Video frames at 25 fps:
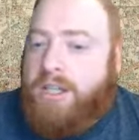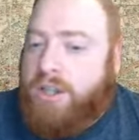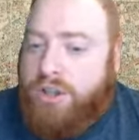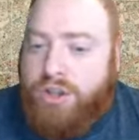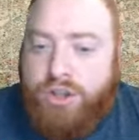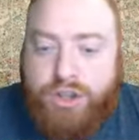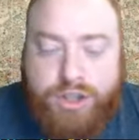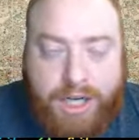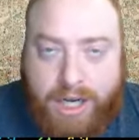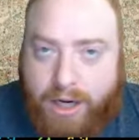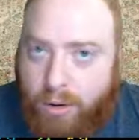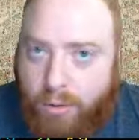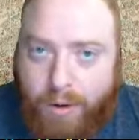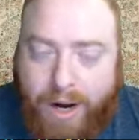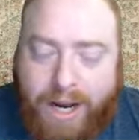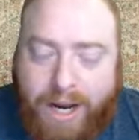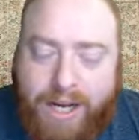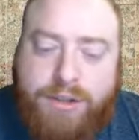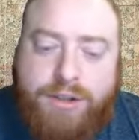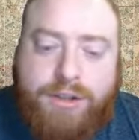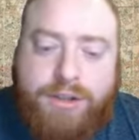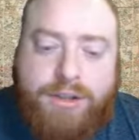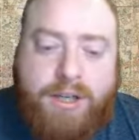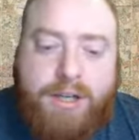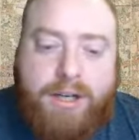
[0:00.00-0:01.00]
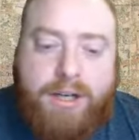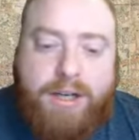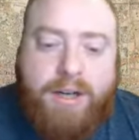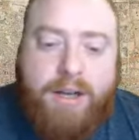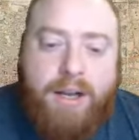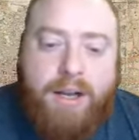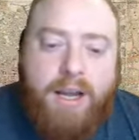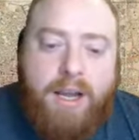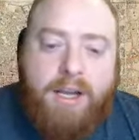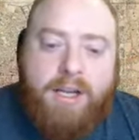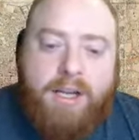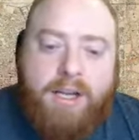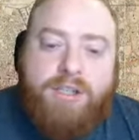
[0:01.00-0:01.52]
generation
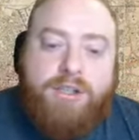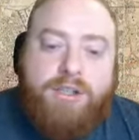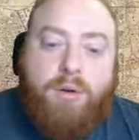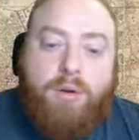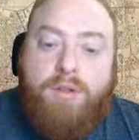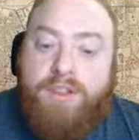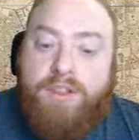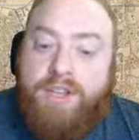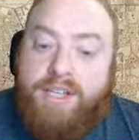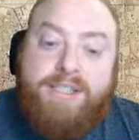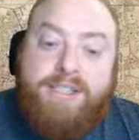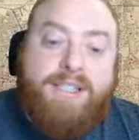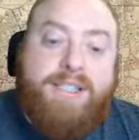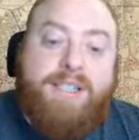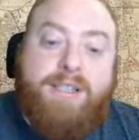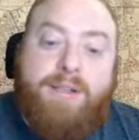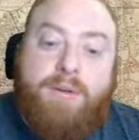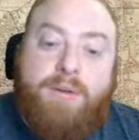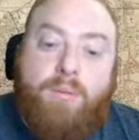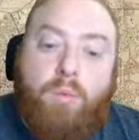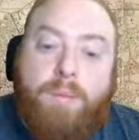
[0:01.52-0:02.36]
so this is,